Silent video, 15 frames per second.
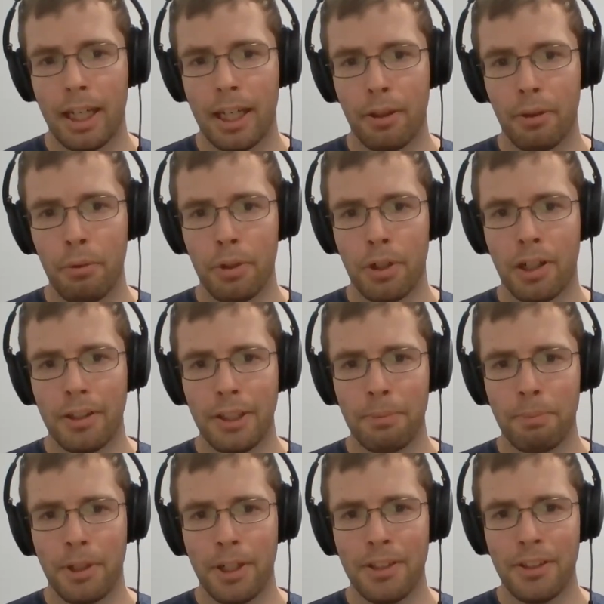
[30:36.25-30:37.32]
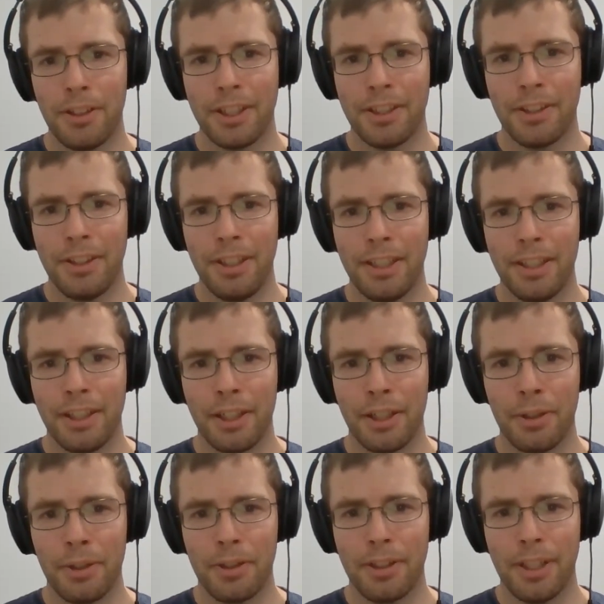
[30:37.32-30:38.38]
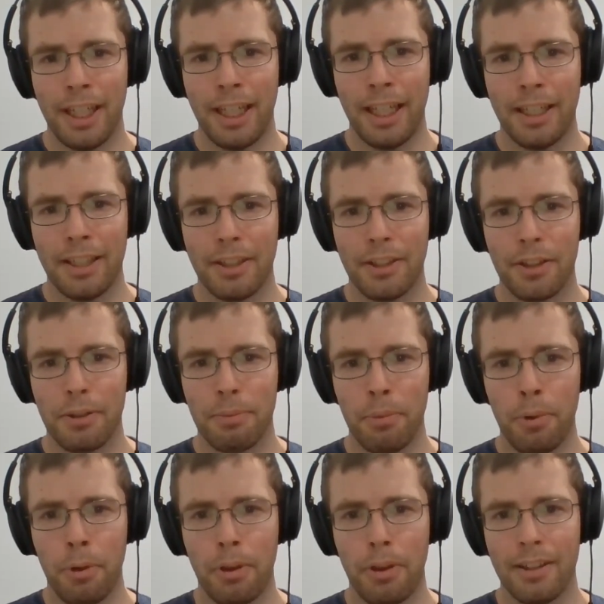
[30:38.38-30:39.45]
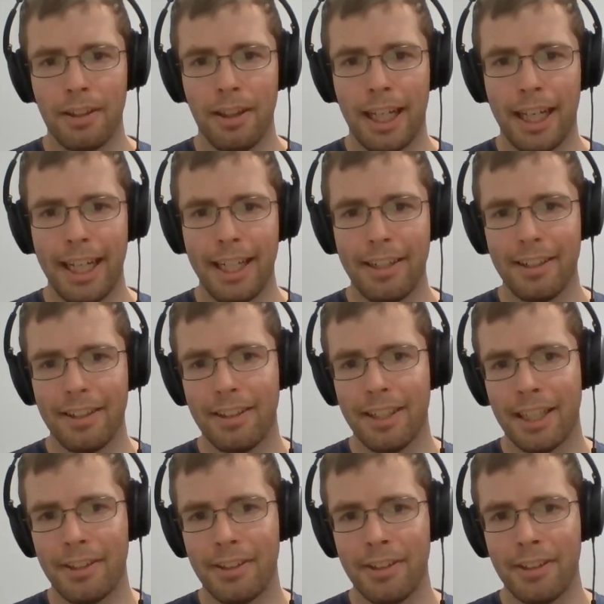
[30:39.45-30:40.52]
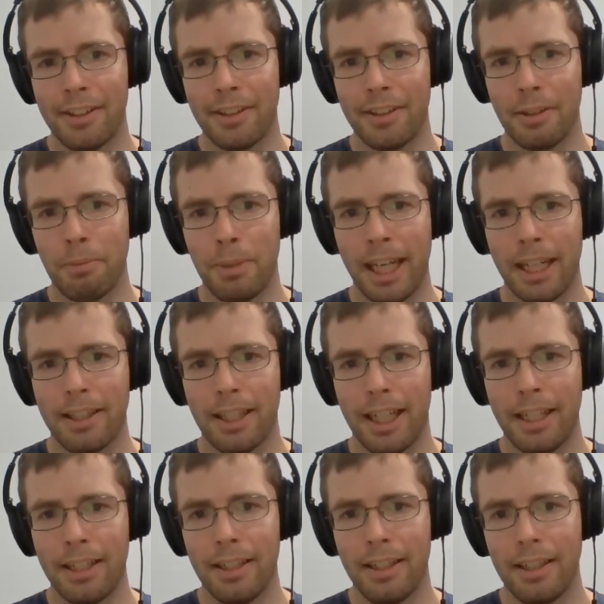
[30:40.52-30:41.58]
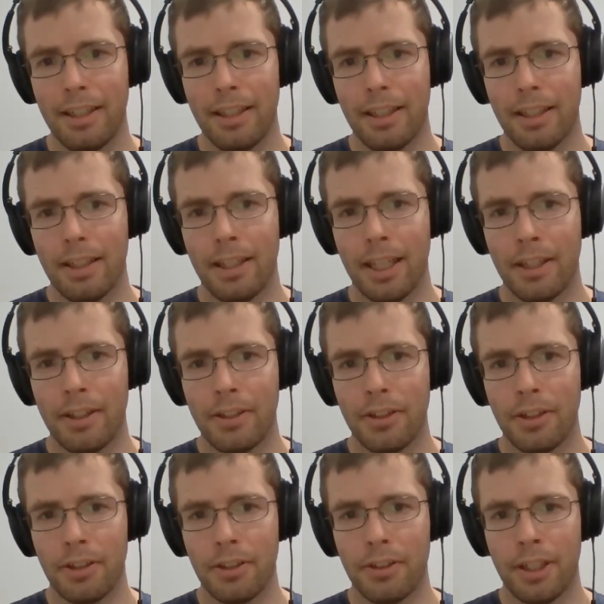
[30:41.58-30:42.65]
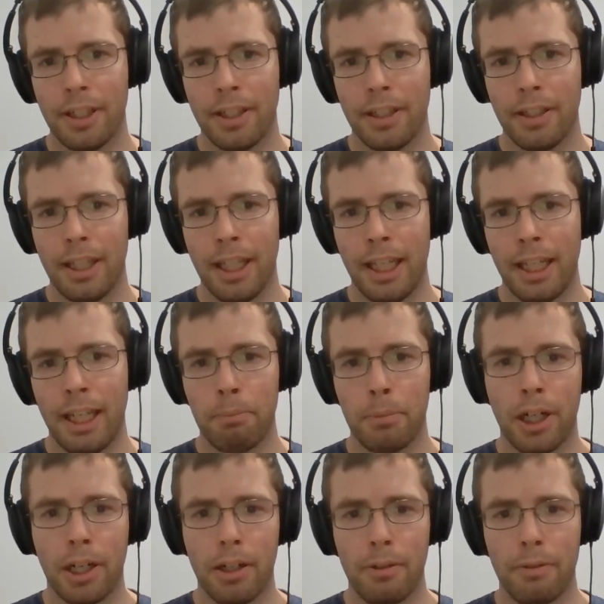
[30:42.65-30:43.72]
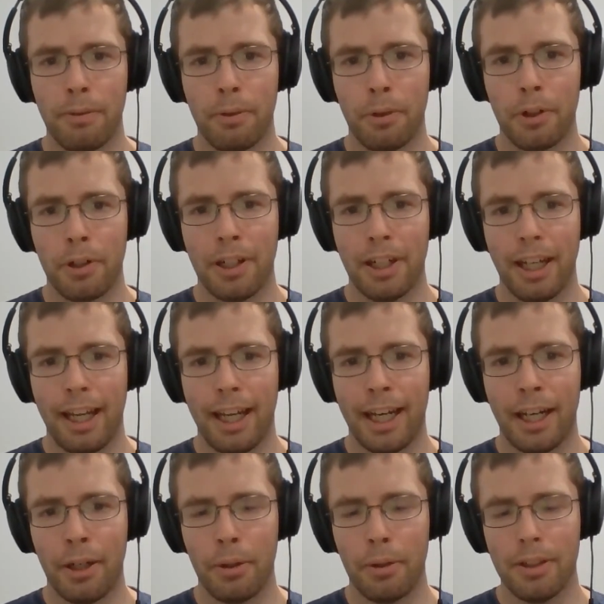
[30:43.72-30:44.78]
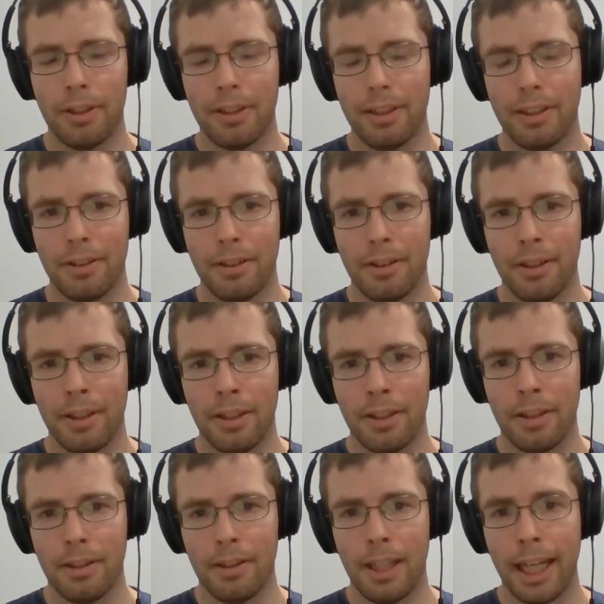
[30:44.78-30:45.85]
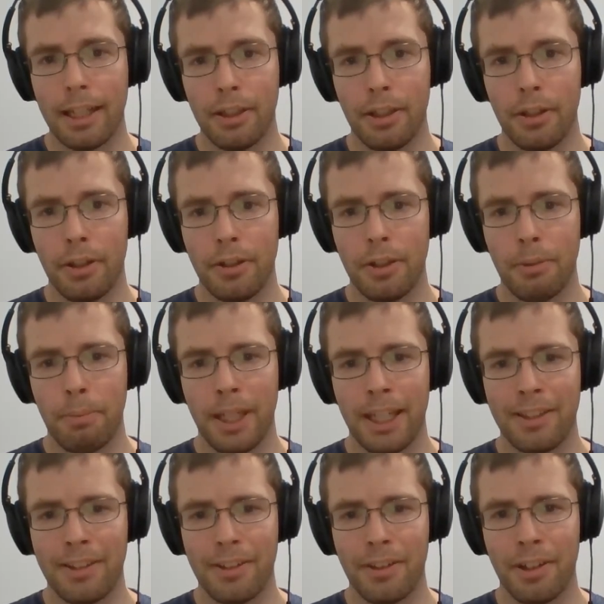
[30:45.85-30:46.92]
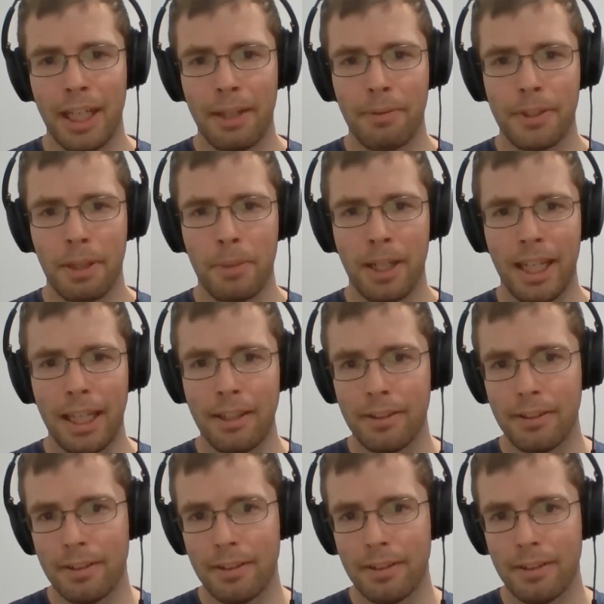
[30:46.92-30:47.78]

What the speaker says: Through all these points, you can see goes a smooth line. That's the black line. That is just a model for how the likelihood depends on f sigma 8.